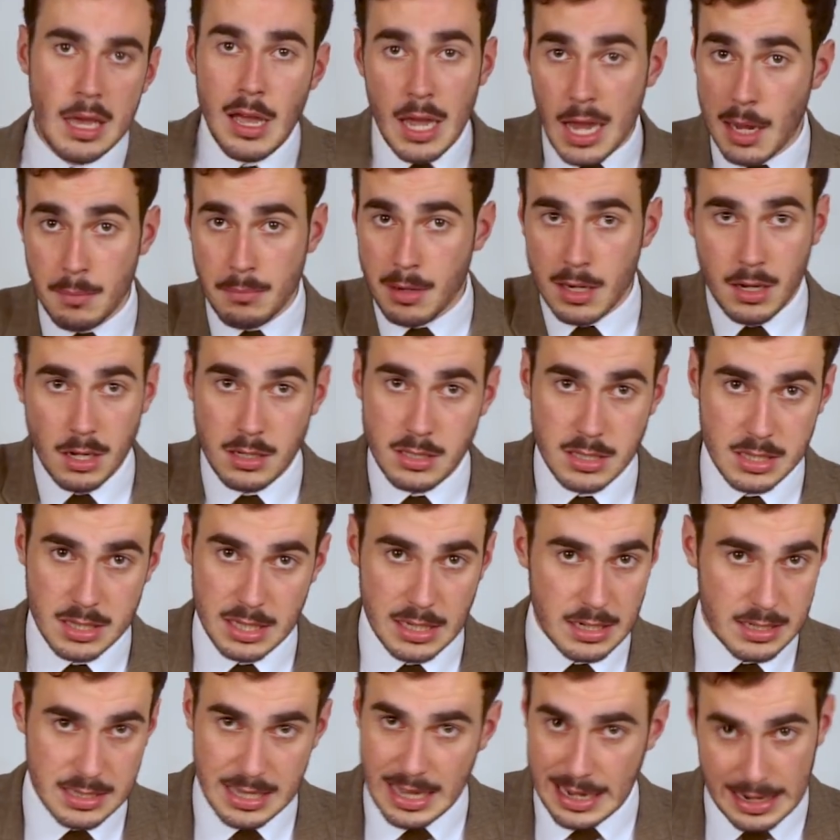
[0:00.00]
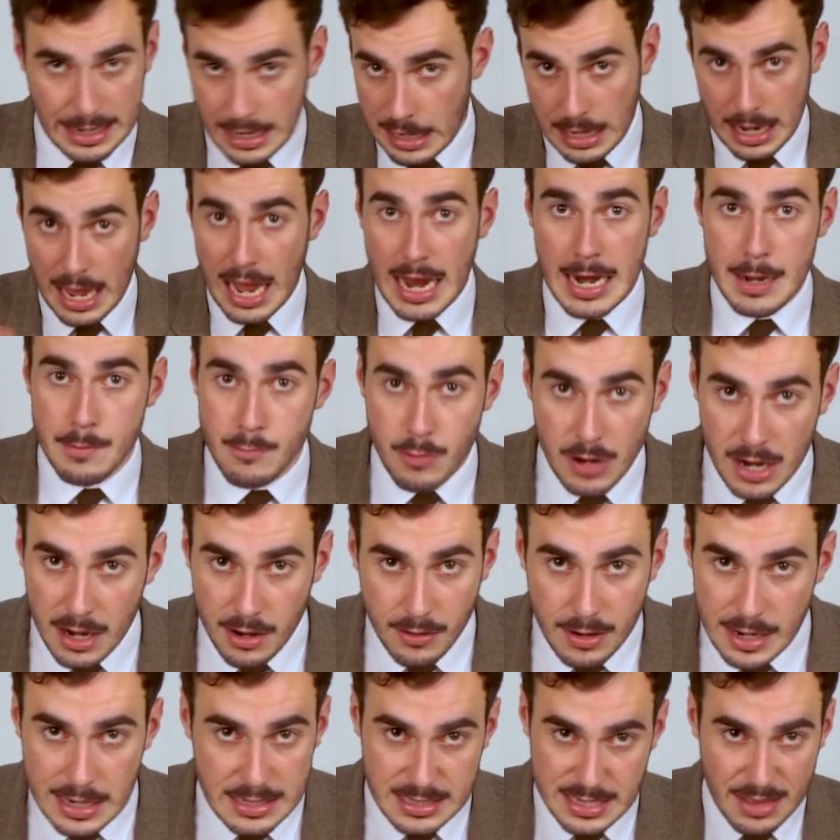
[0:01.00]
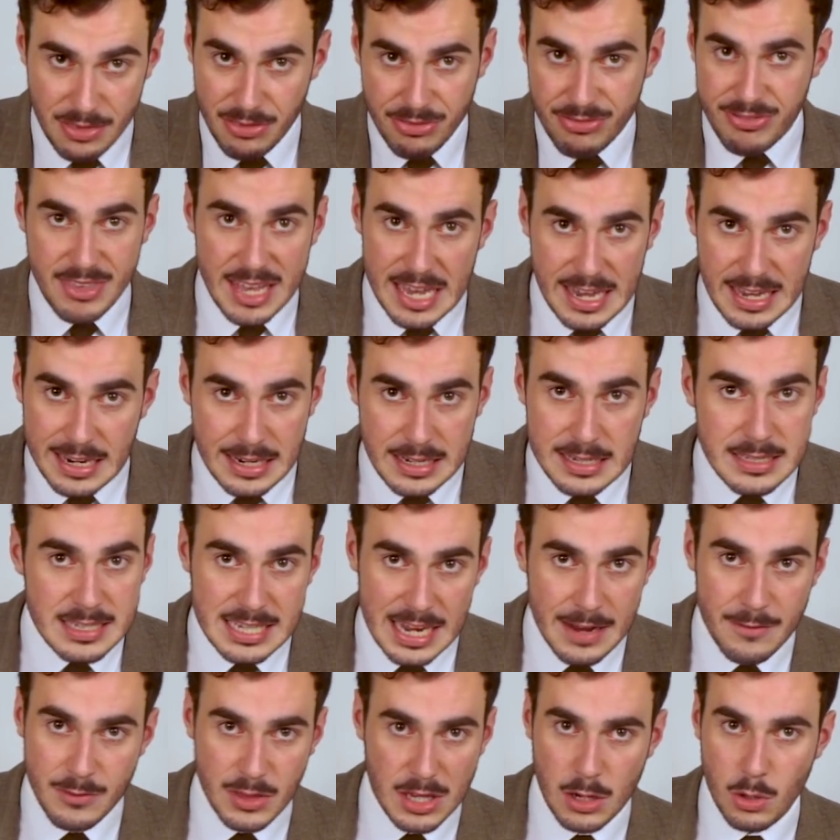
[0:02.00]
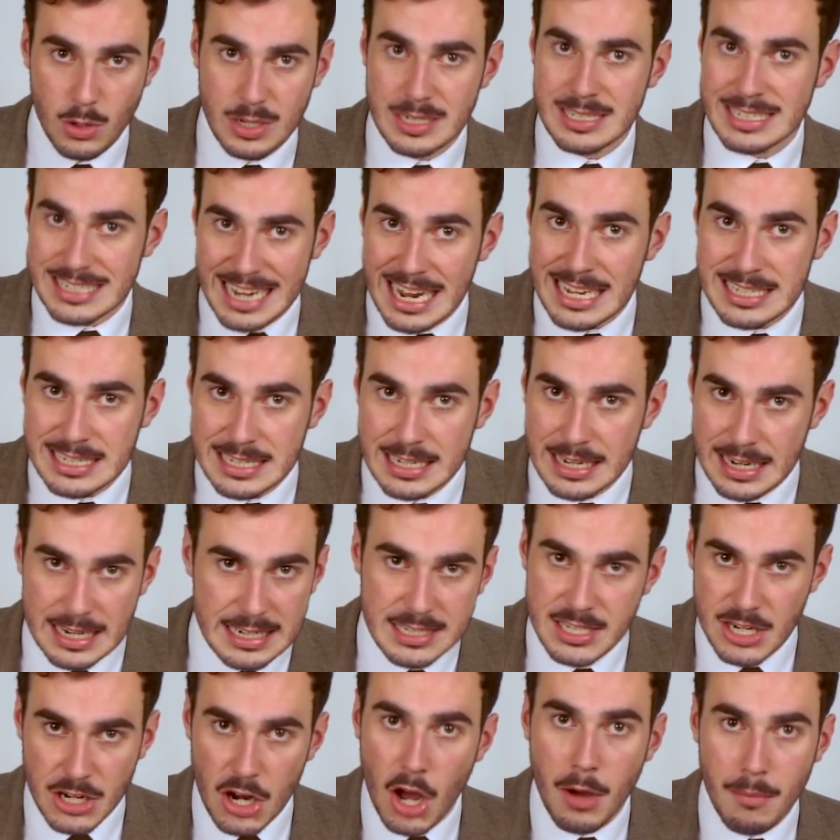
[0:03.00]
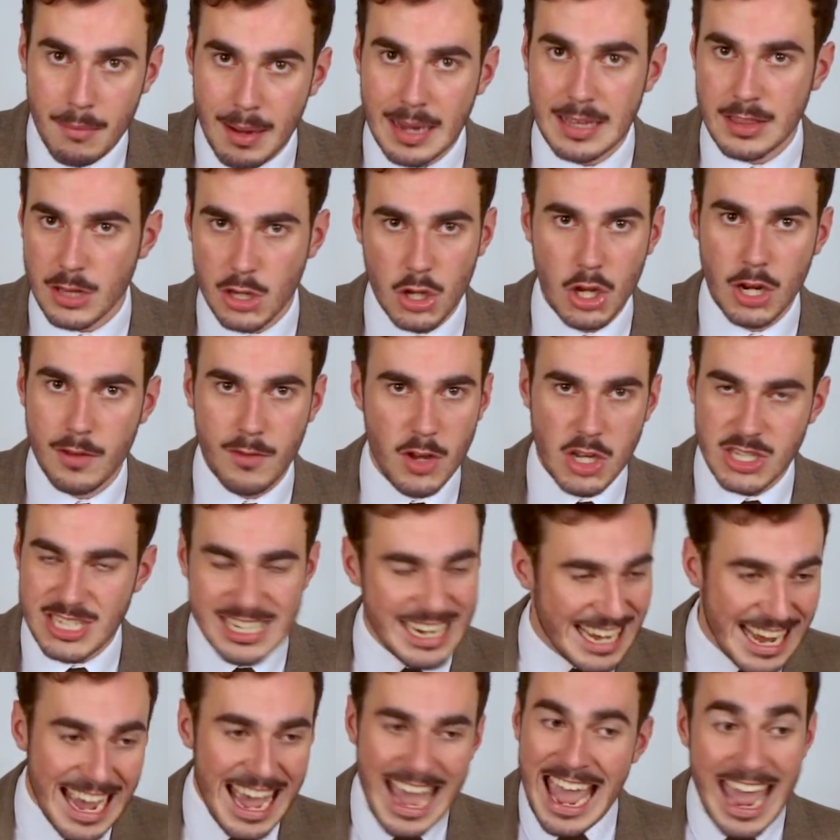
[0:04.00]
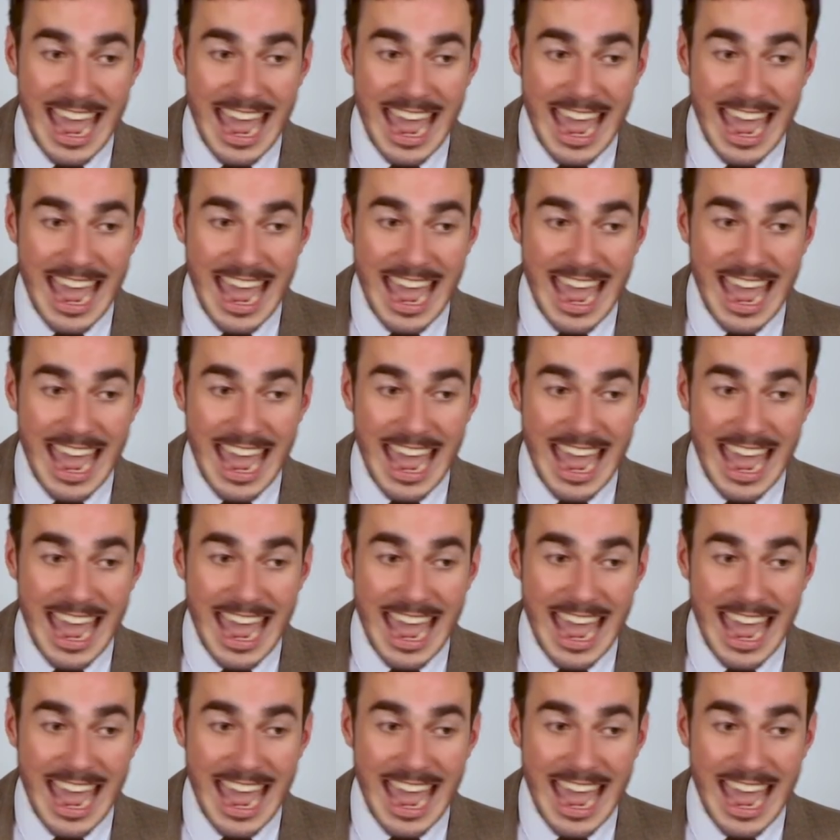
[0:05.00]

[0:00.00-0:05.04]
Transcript: And because things like libraries and theatres have the audacity to not make the university